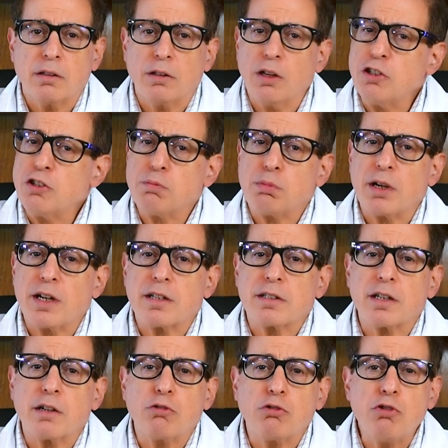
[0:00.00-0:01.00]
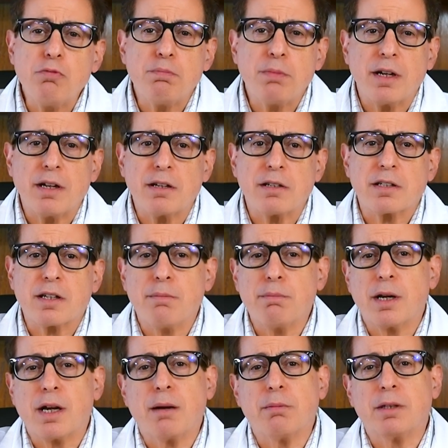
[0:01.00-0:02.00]
Lunch breaks and group meetings can
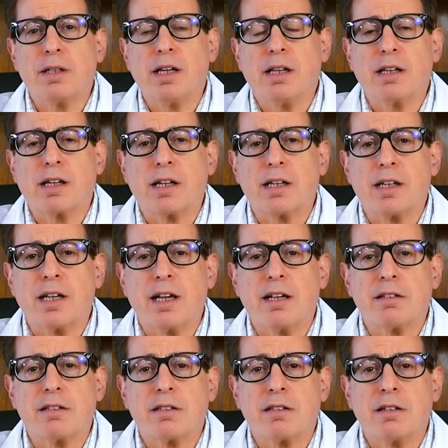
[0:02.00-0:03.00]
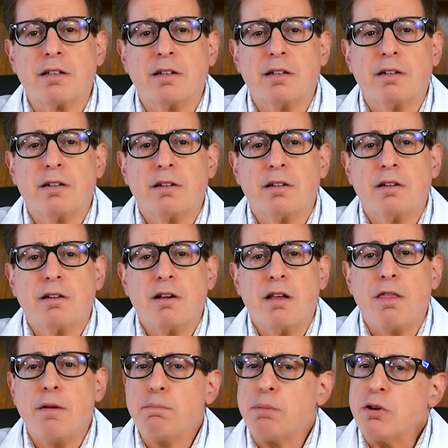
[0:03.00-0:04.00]
become a delicate dance.
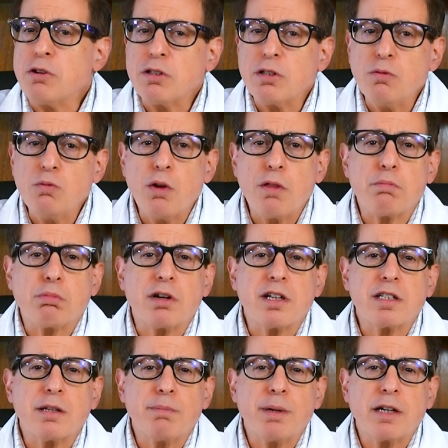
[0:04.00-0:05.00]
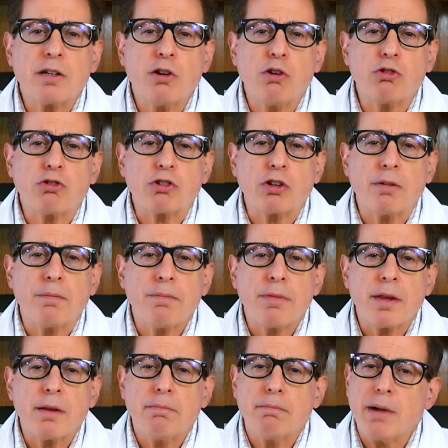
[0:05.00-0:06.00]
The person with prosopagnosia
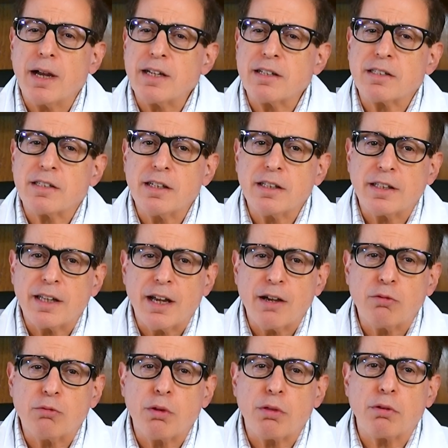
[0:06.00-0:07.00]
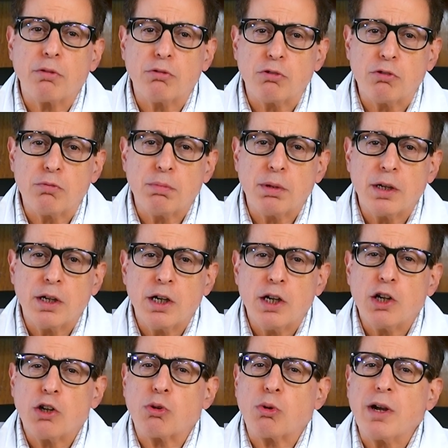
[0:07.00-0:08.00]
might sit down with a group,
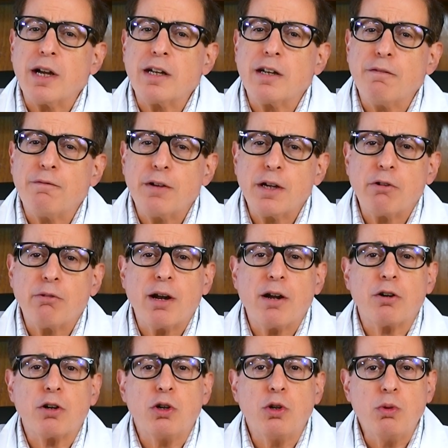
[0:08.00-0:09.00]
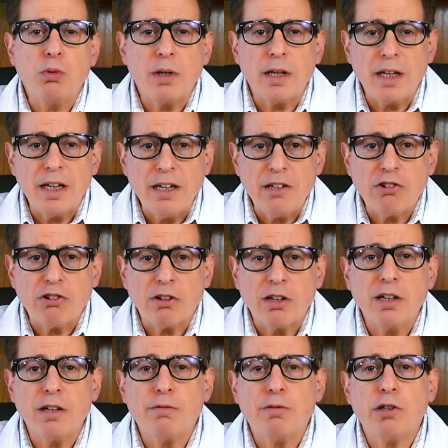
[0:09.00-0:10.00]
trying to figure out who each
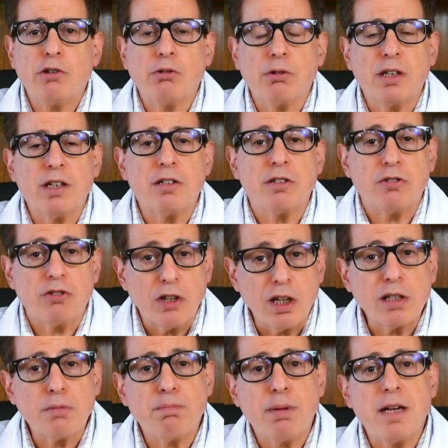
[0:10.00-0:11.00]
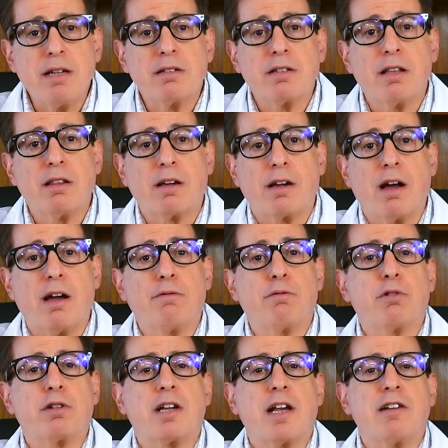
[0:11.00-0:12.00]
individual is just based on the
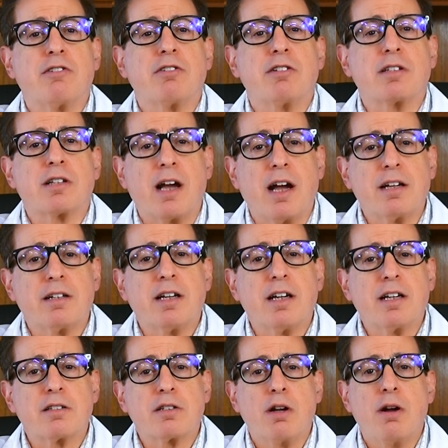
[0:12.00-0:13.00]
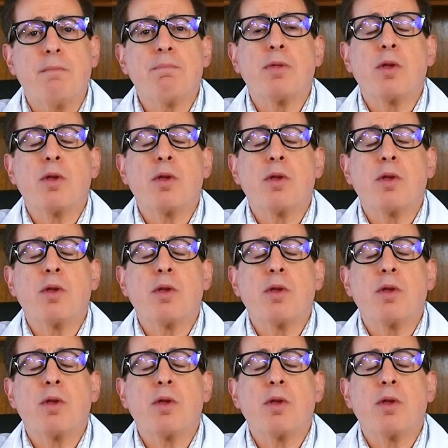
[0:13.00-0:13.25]
conversation's context